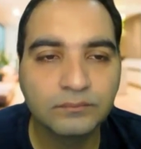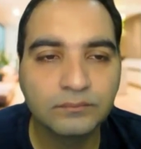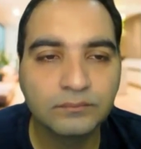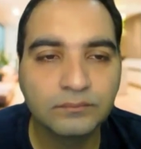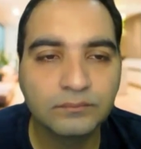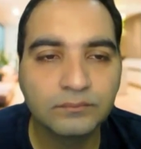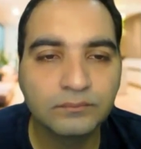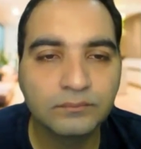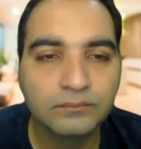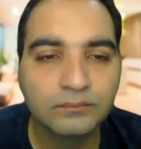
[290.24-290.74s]

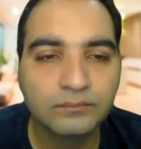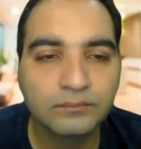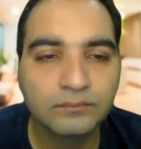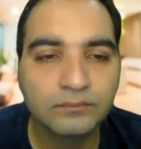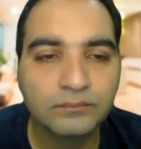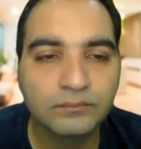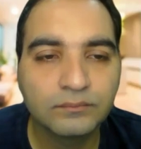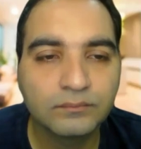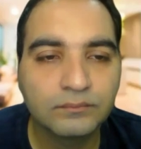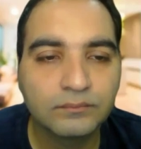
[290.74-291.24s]

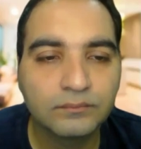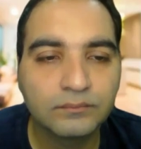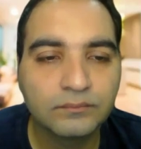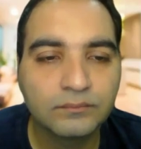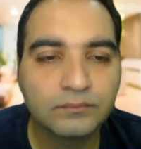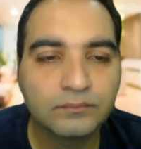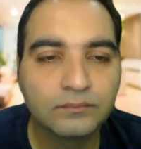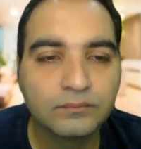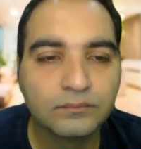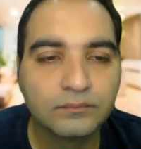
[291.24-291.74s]

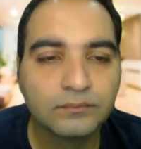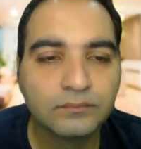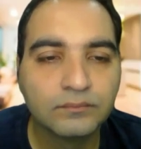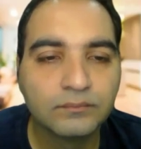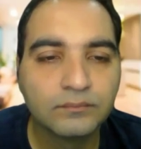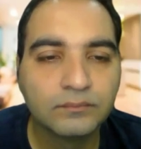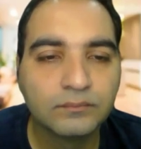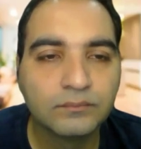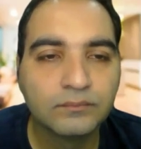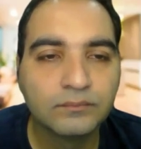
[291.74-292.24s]

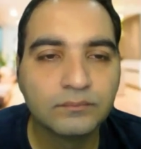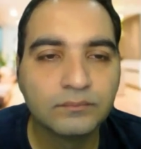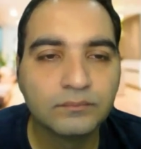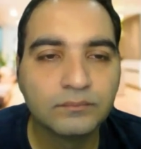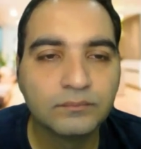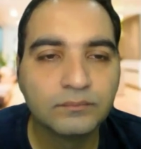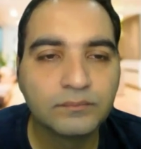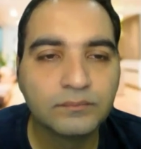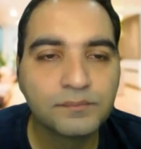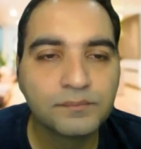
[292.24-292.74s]

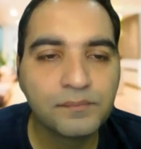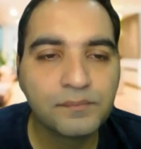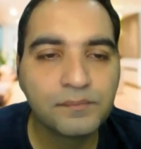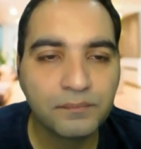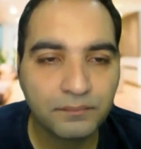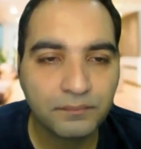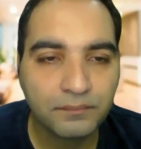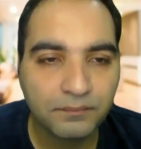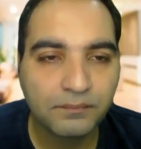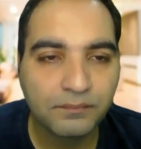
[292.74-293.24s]

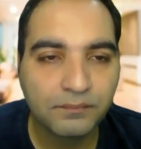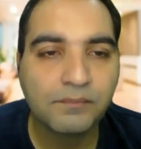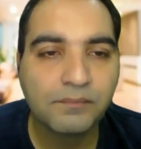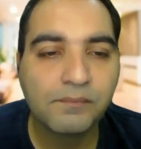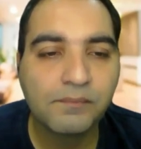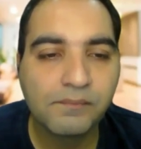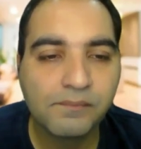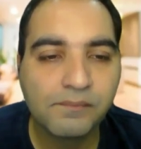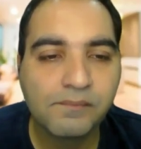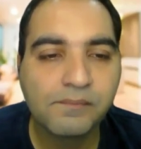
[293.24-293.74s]

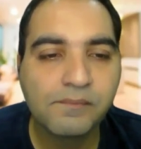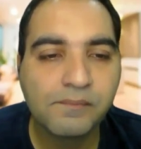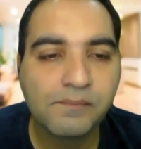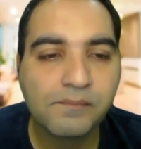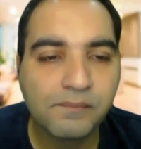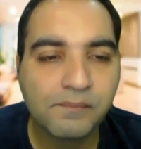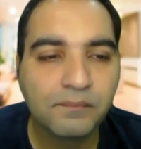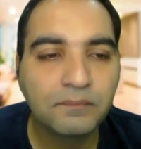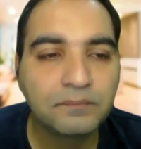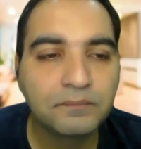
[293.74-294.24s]

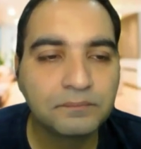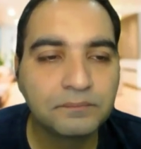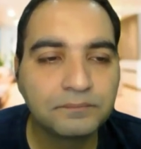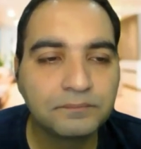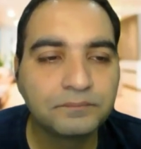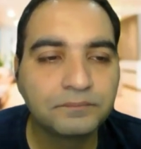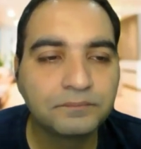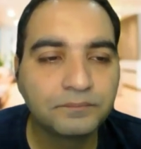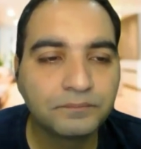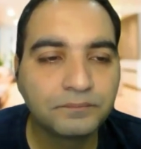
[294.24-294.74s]

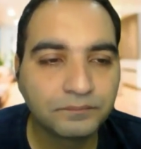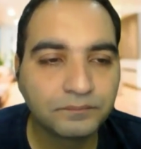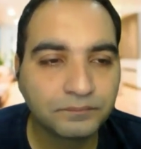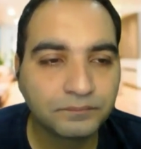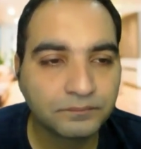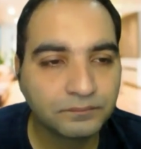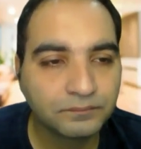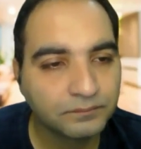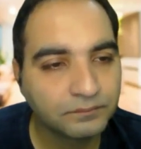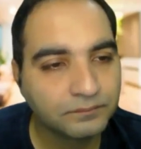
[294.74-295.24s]

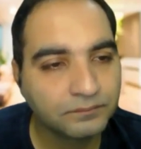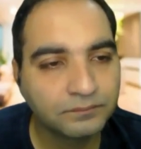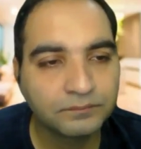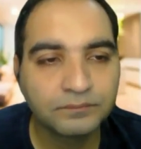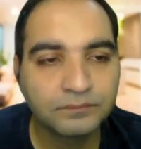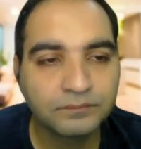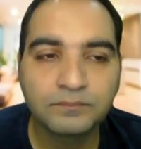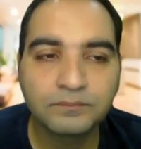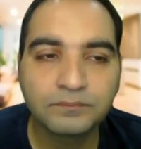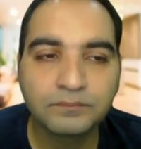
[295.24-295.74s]

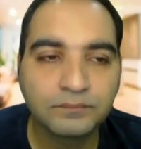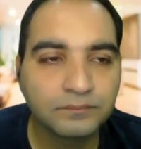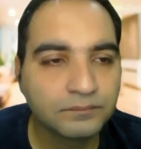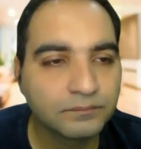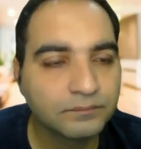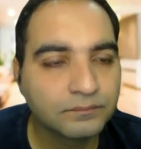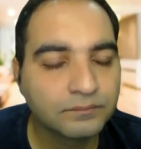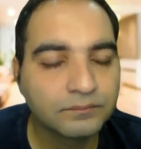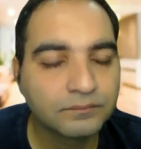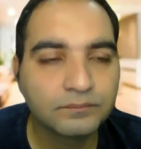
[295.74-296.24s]

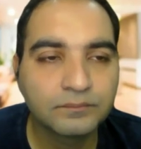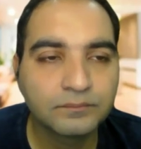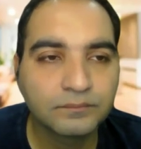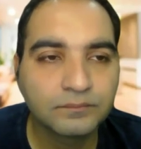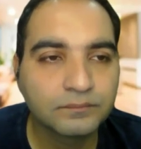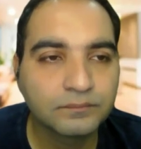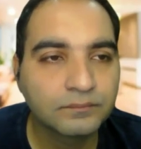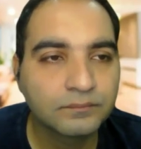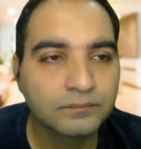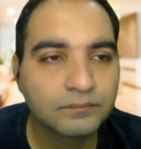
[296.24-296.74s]

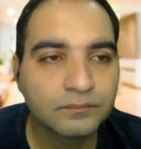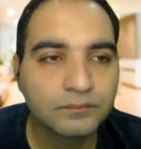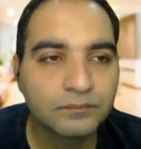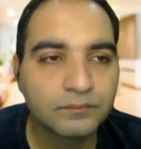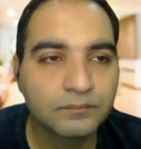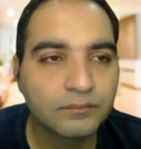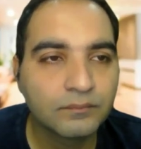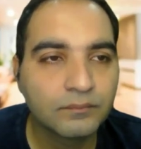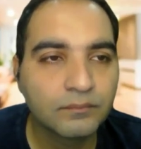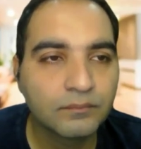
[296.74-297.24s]

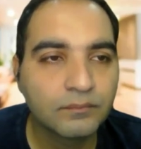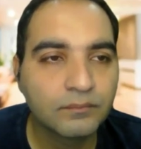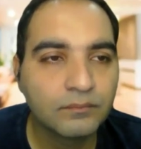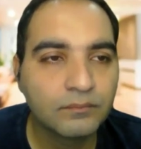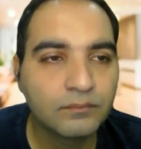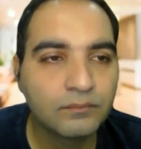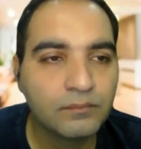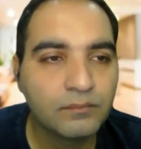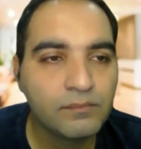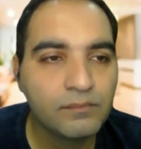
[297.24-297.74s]

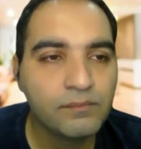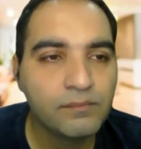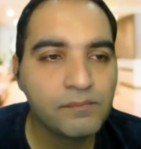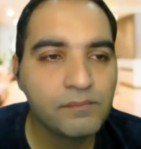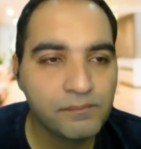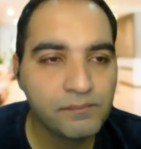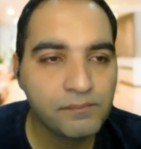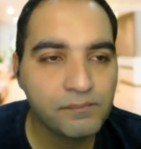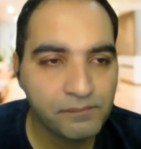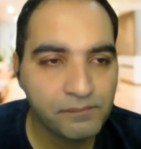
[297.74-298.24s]
No words are spoken by the person on screen.